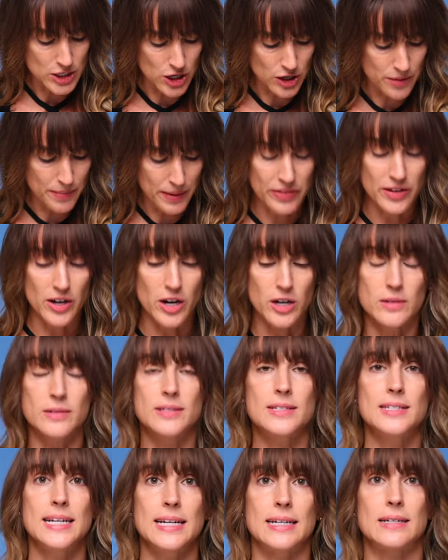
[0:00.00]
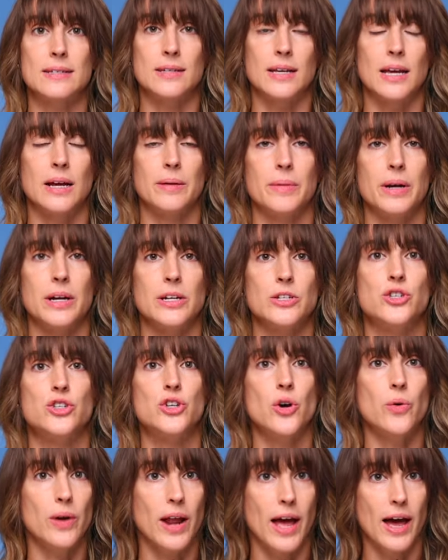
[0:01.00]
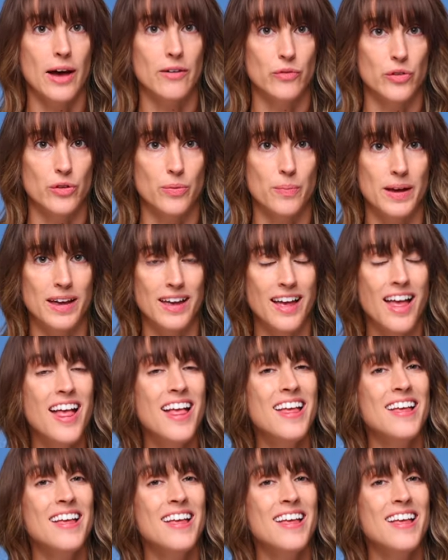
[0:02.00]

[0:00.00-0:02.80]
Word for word: talk about the R6, the camera I don't have with me.